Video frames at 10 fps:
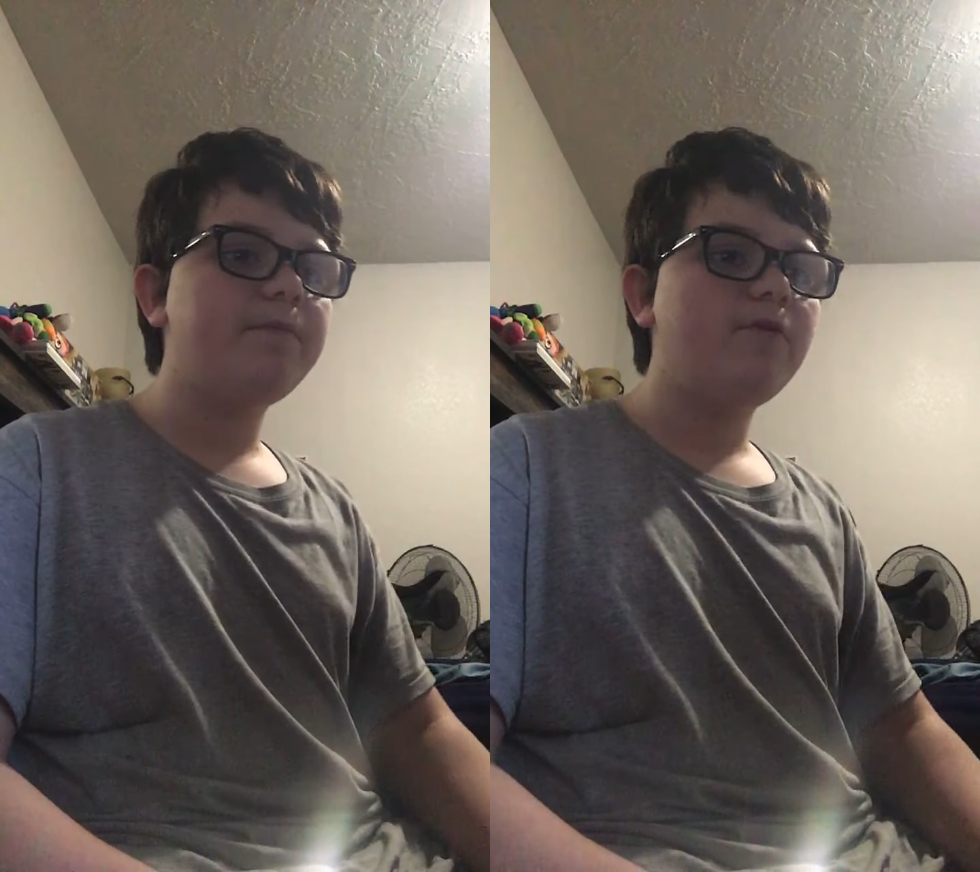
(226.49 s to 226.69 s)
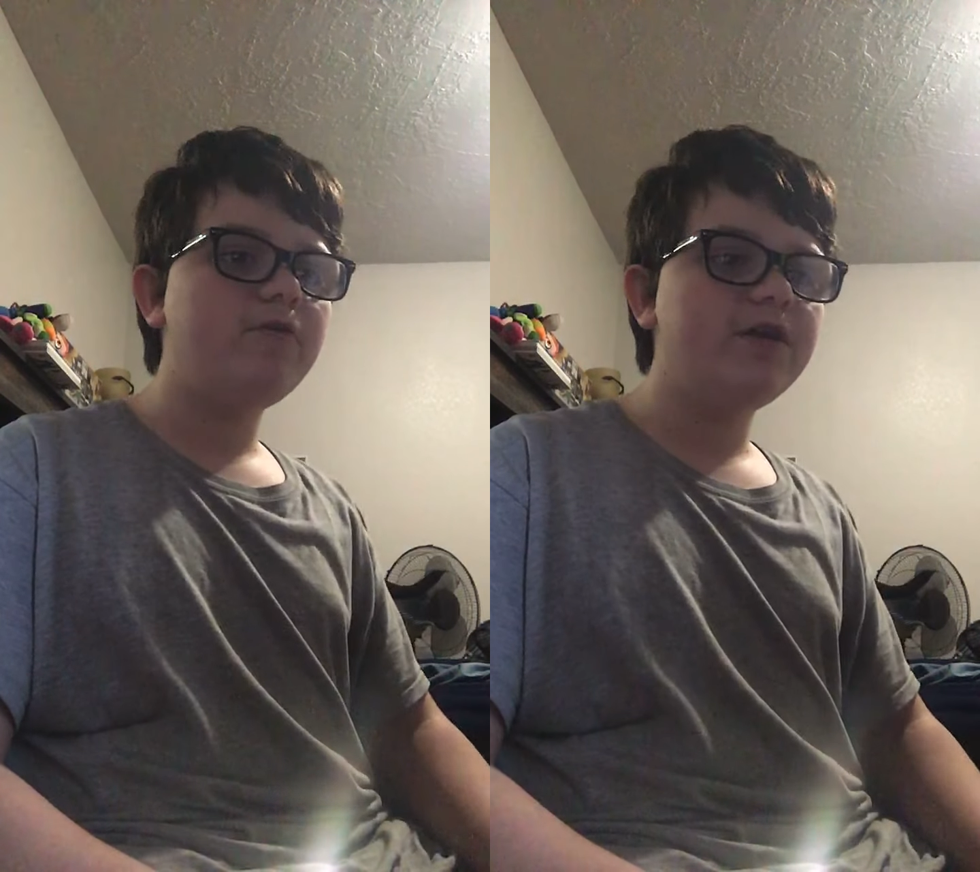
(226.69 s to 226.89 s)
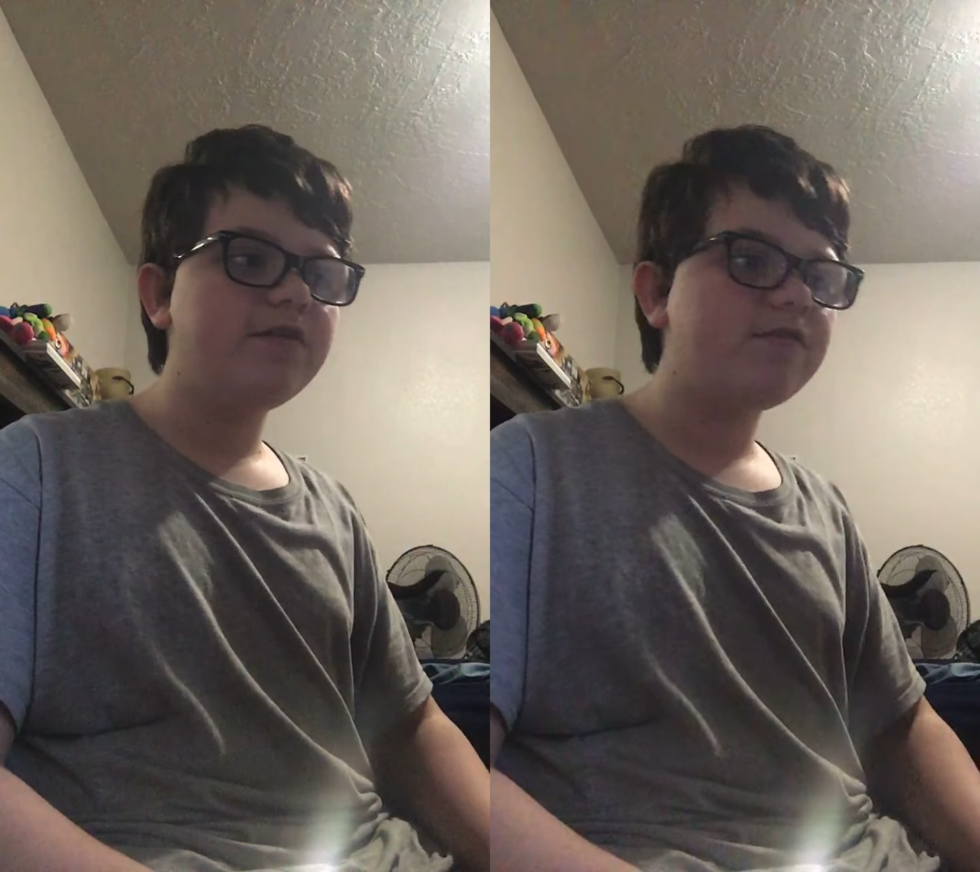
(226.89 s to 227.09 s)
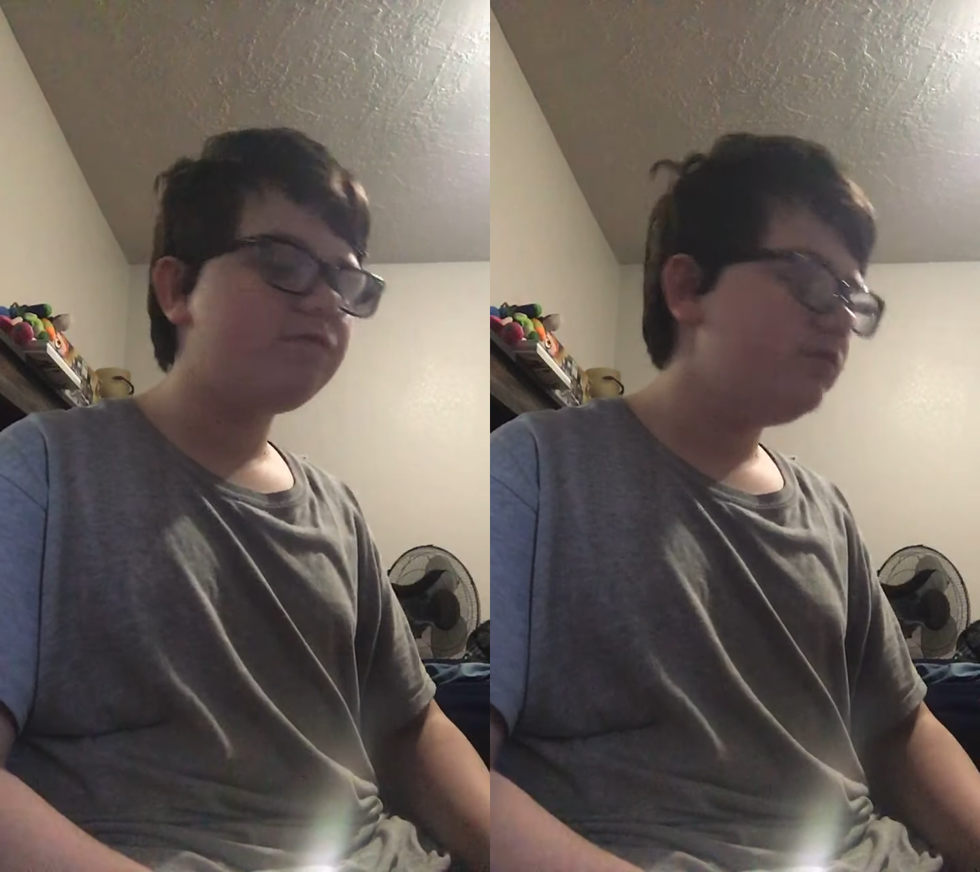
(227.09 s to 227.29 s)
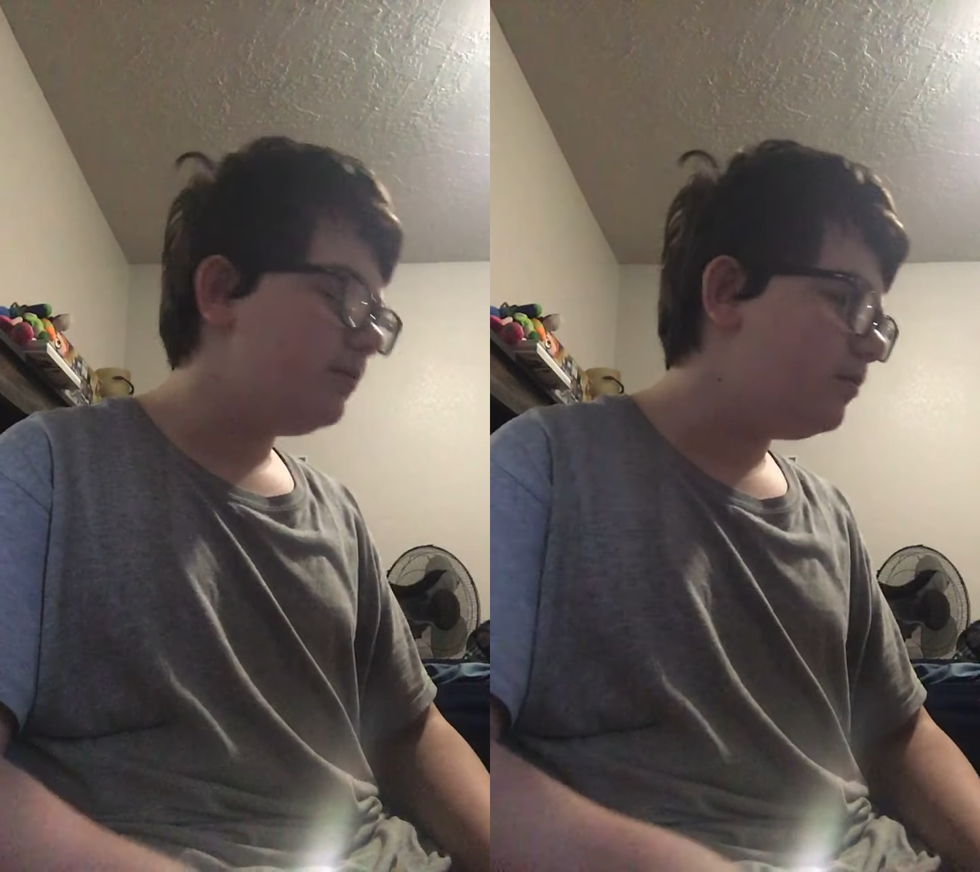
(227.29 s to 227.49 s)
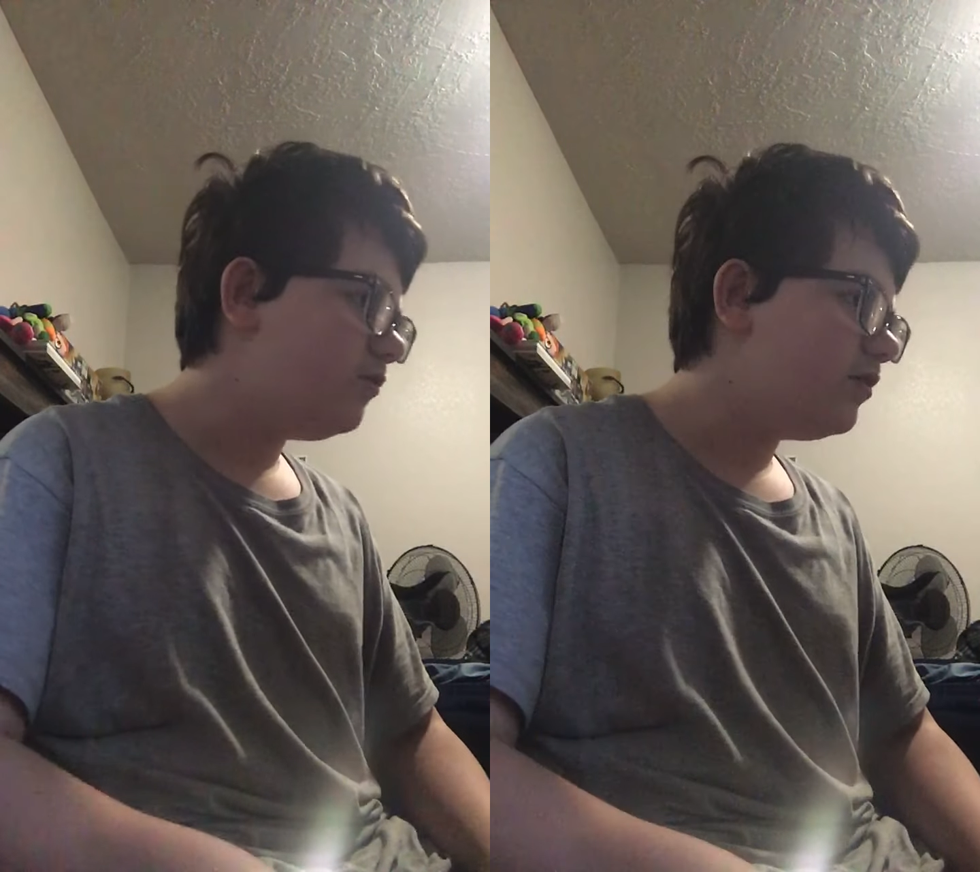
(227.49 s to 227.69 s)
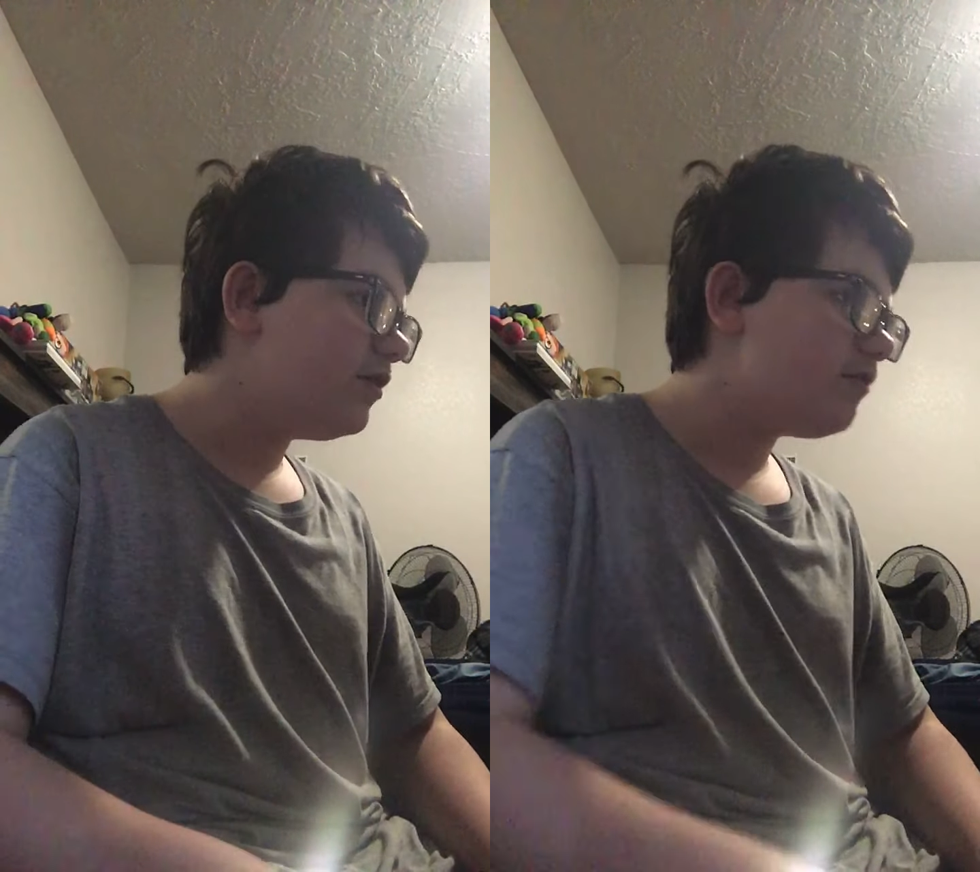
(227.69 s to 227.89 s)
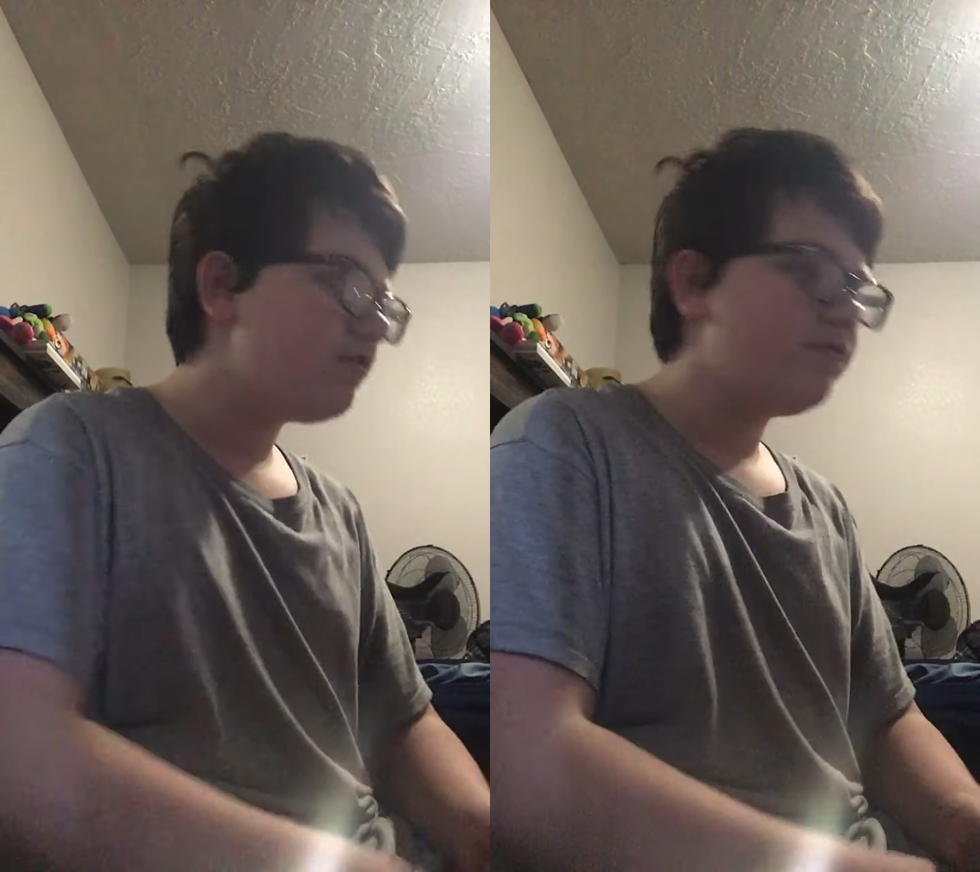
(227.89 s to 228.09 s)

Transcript: boys, the boys,